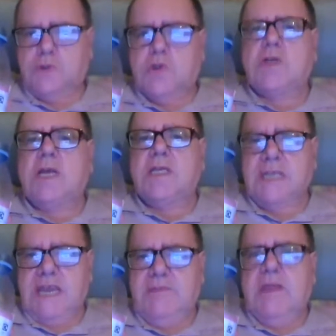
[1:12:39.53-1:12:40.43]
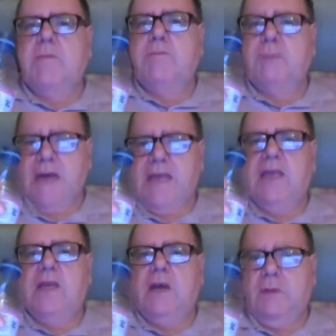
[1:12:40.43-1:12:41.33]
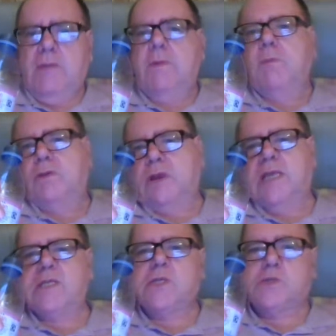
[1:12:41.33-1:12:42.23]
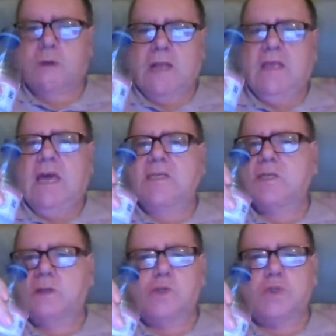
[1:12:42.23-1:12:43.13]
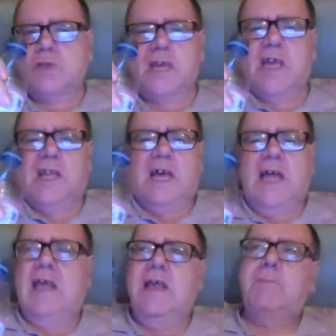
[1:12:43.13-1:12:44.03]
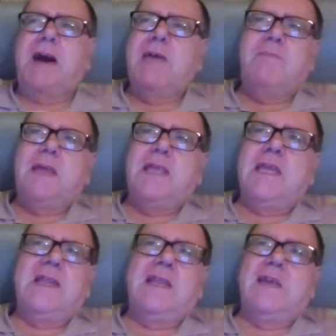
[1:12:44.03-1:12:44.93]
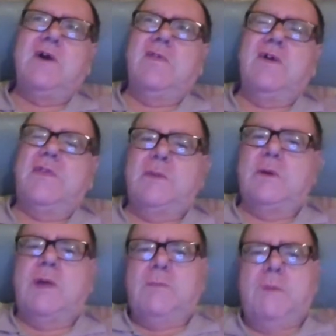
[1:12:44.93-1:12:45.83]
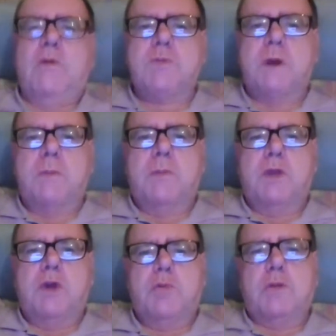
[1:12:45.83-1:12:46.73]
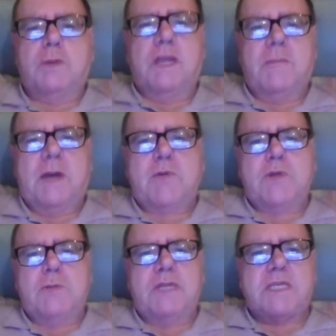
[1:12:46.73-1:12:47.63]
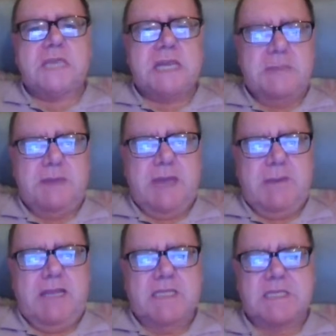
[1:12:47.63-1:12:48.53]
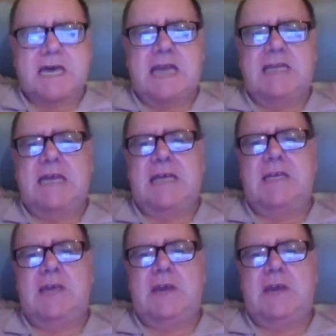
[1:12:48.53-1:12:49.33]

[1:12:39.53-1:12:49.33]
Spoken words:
Just trying to keep them at bay, and my moderators as well. Yeah, so they're just, in my opinion, they've got not, most probably cooped up in their bedroom with a teddy bear by the side and that,